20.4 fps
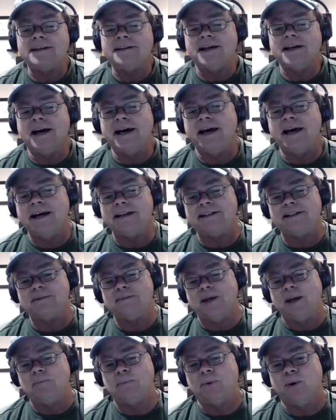I had some
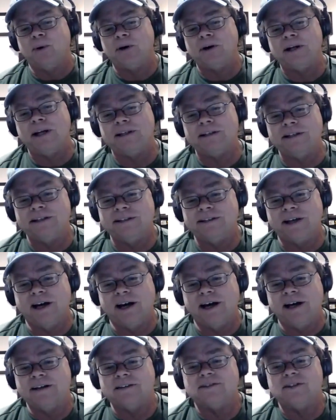of that pork and I didn't
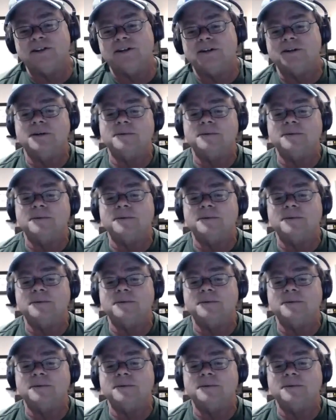die, so.